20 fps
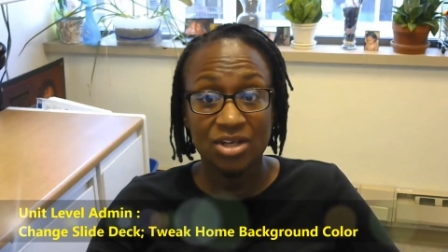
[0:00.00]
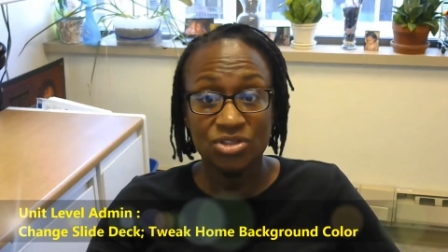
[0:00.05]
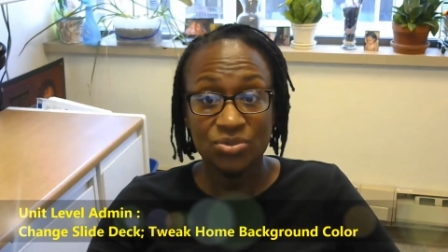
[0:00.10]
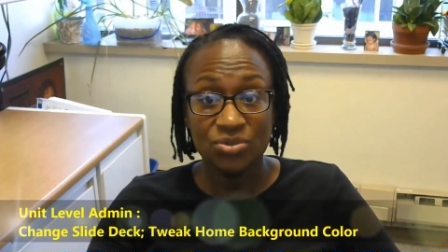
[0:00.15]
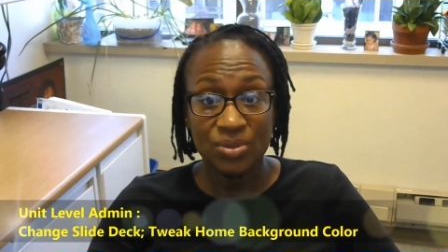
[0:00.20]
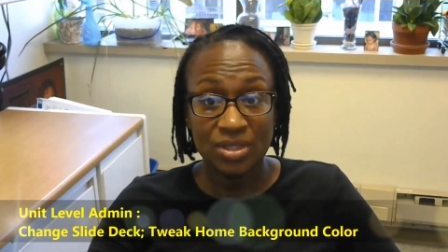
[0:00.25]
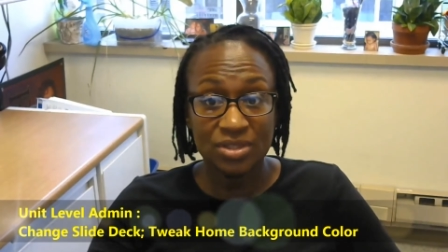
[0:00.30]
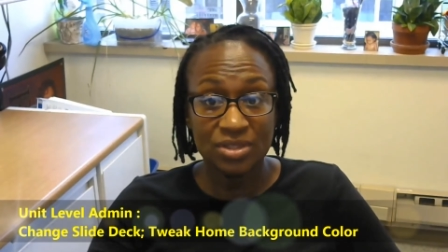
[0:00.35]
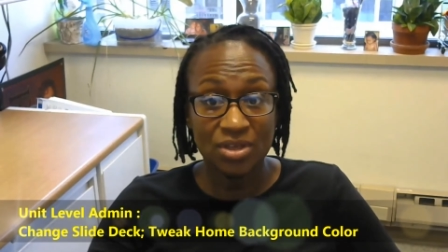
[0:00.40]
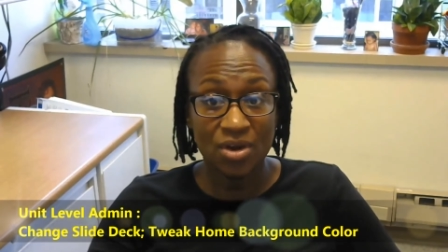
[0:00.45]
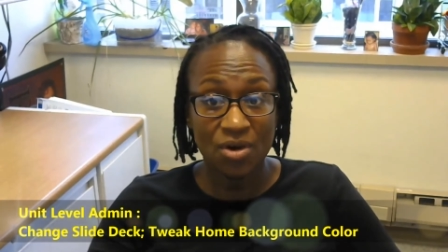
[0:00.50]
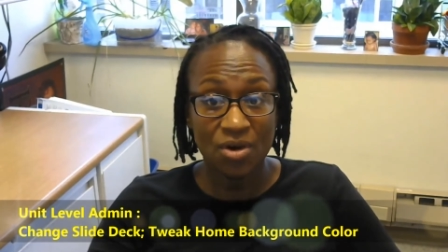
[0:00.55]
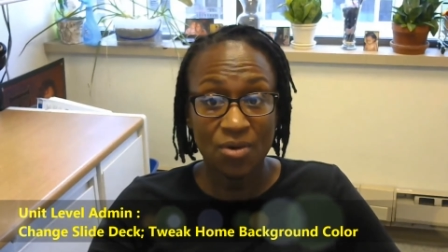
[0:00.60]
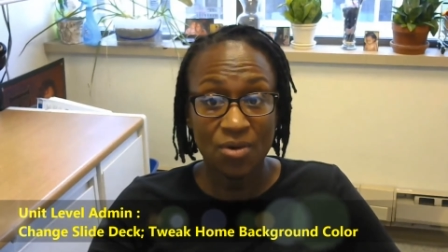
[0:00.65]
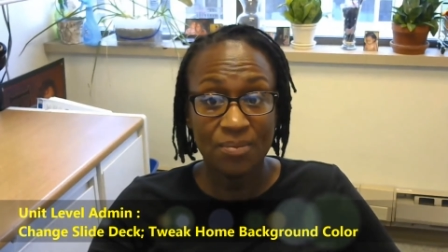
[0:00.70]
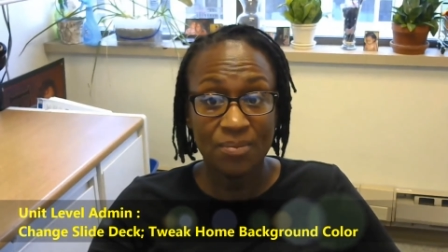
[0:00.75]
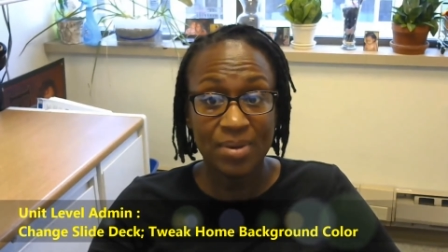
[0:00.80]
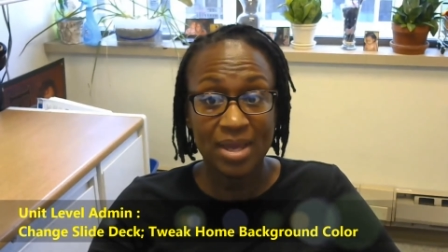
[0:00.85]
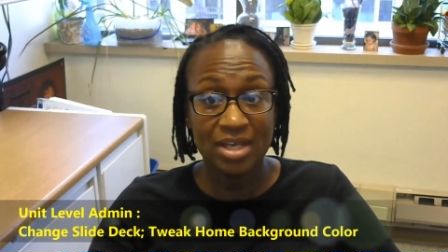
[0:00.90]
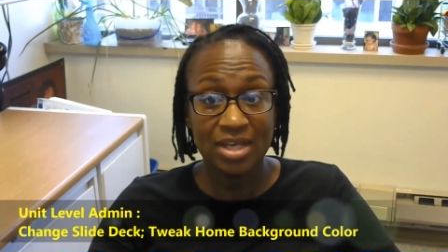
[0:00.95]
tweak the
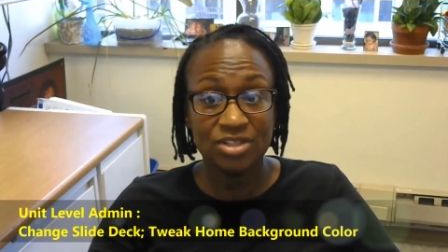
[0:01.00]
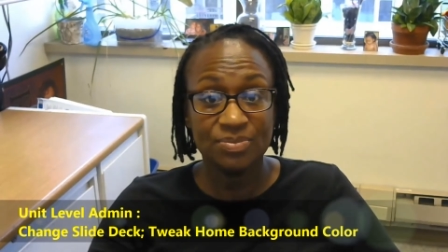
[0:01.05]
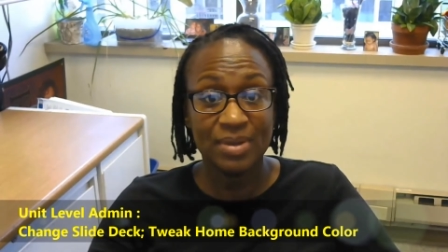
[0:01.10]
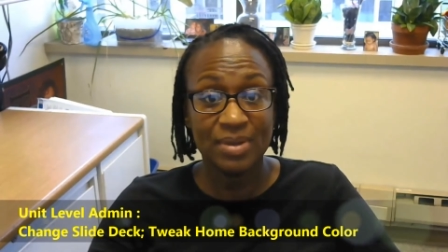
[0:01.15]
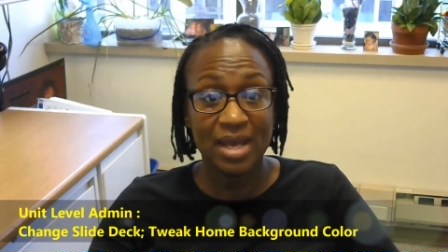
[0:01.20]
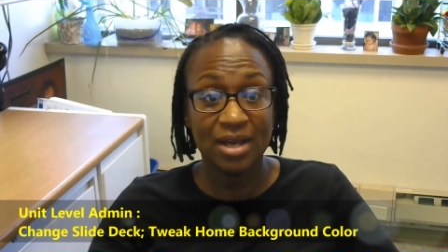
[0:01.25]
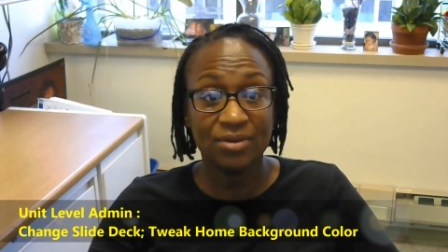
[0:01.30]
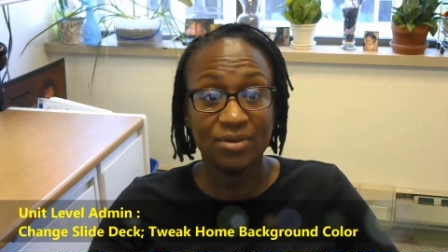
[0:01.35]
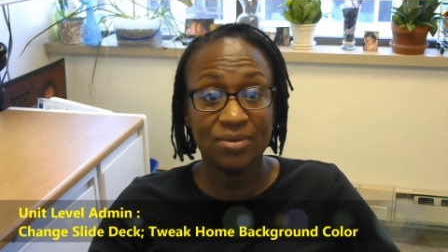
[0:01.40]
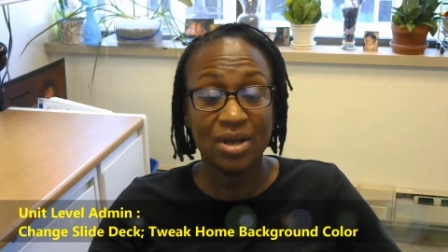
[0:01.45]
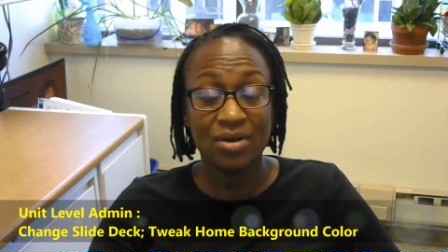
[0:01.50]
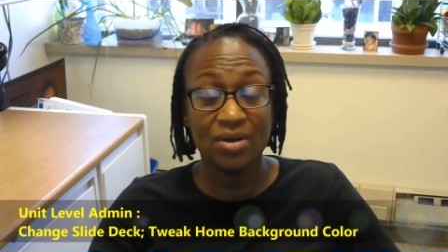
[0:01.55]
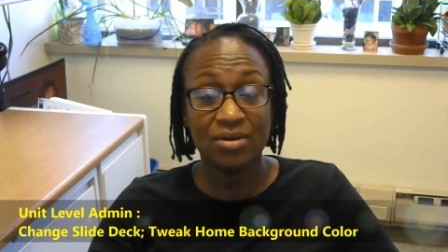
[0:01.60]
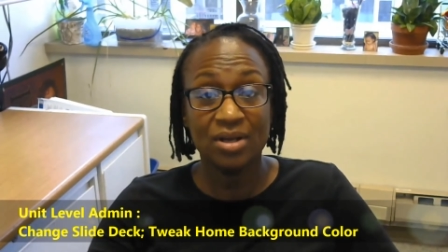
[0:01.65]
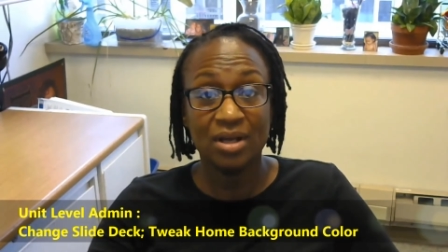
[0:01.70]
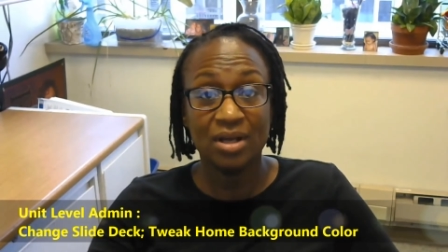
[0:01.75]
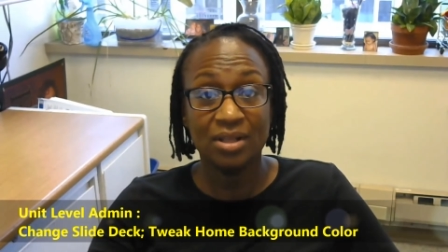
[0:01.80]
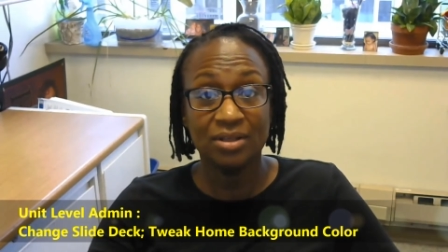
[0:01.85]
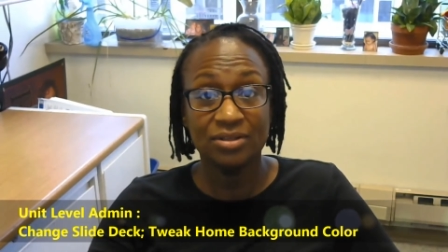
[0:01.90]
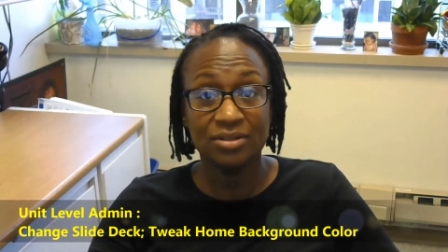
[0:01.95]
home page background
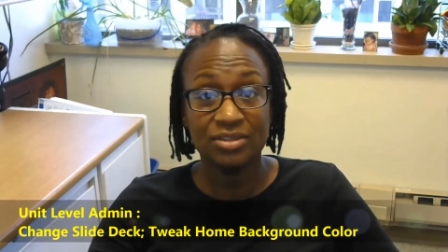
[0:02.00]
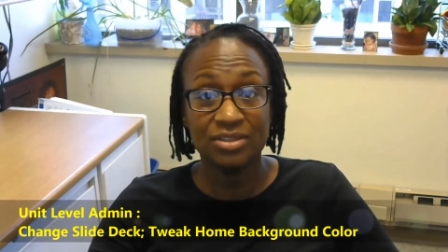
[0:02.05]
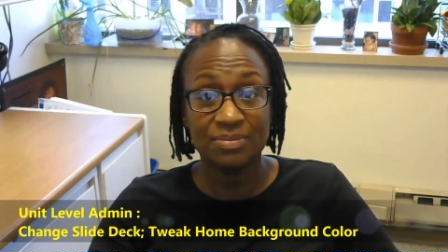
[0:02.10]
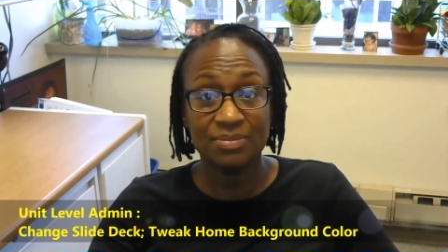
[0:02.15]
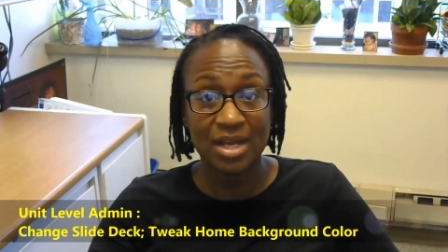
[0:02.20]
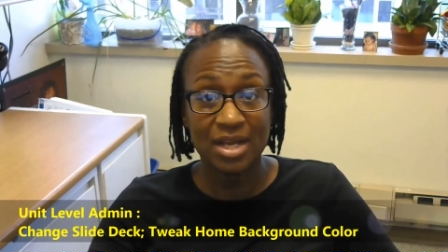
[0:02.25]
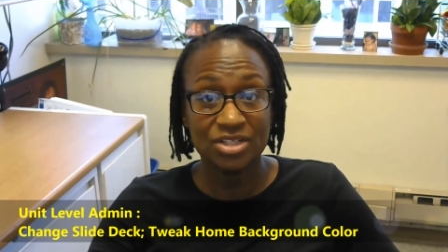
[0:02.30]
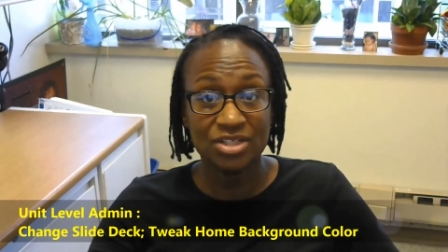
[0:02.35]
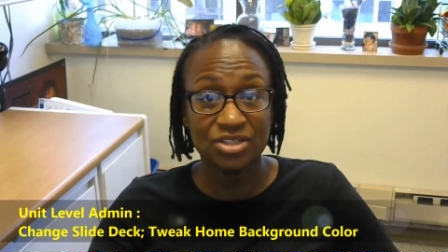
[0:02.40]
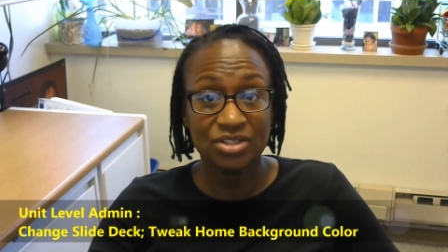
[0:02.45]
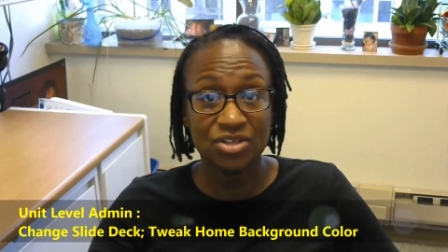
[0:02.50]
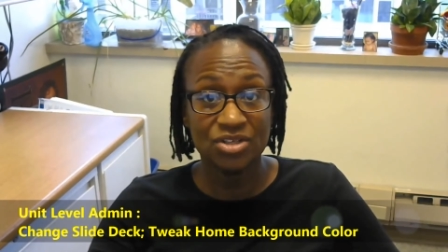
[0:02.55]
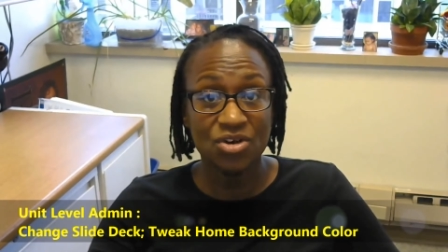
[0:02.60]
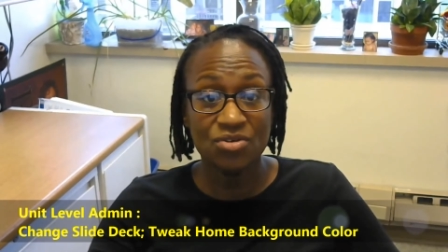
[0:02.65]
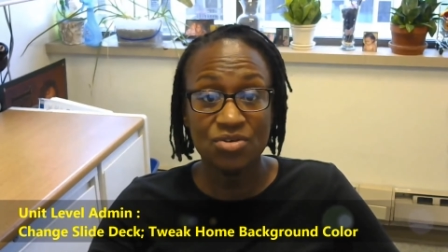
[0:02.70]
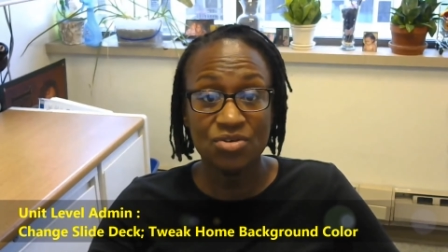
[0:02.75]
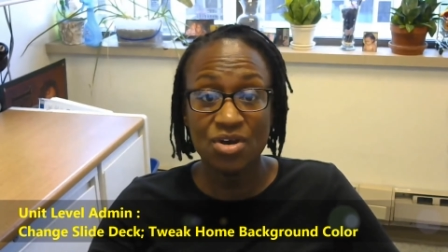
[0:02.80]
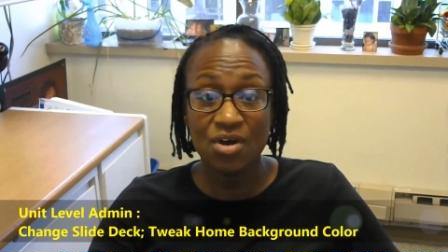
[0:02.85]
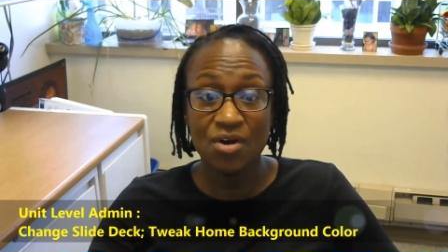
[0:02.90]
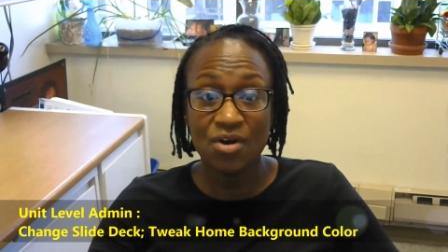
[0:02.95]
color to match the
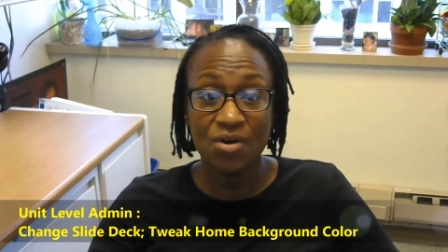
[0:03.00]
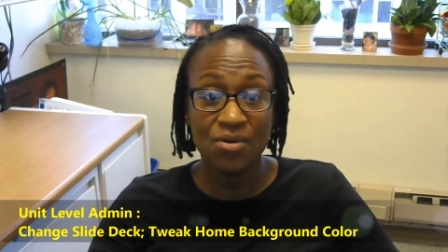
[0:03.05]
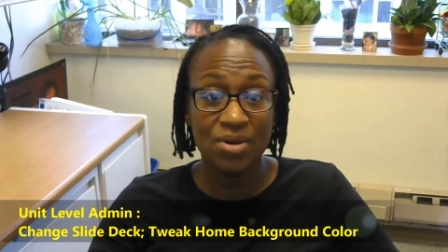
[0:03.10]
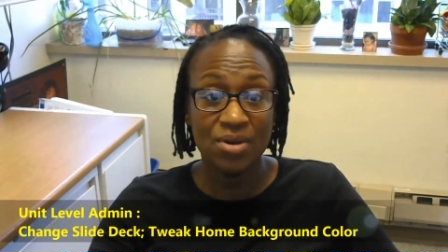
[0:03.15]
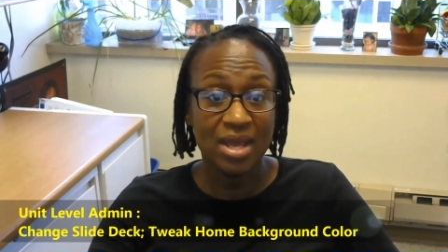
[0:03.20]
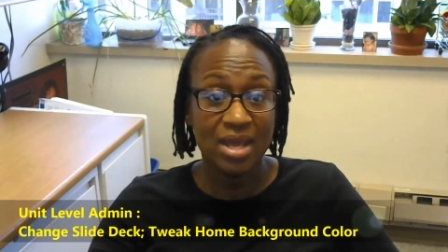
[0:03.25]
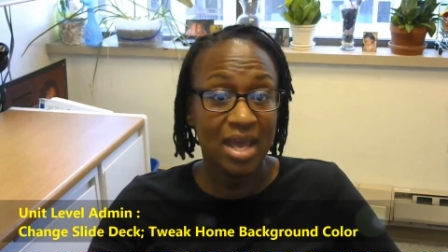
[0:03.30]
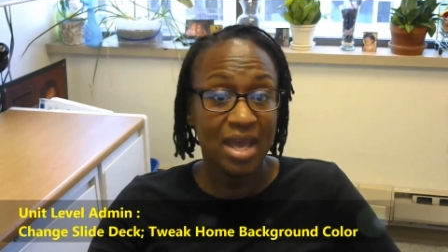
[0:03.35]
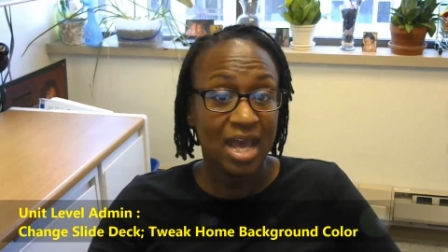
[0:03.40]
logo,